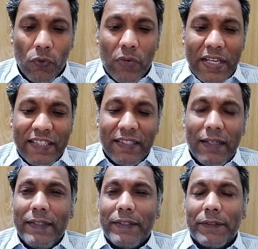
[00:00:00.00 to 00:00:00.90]
Question
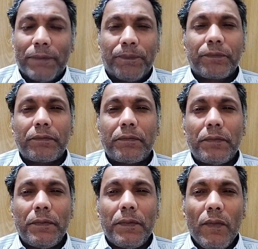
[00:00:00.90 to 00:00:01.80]
is,
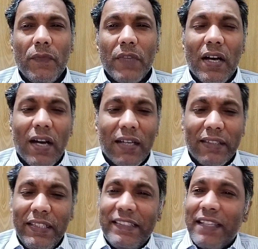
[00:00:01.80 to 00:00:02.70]
are
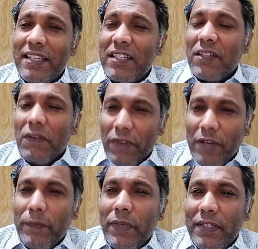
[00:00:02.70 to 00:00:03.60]
these just
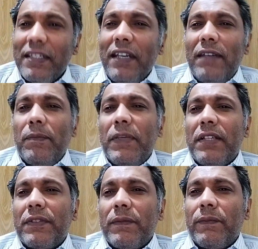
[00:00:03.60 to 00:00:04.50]
verbal
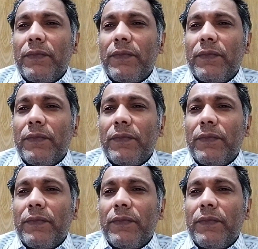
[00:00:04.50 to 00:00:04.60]
statements,